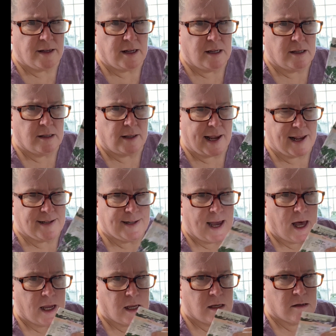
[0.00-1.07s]
in like
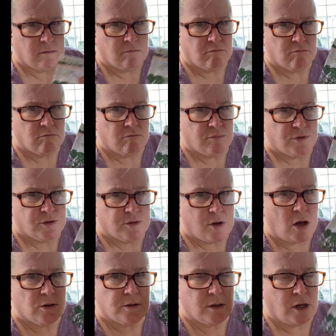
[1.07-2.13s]
Italian salsa,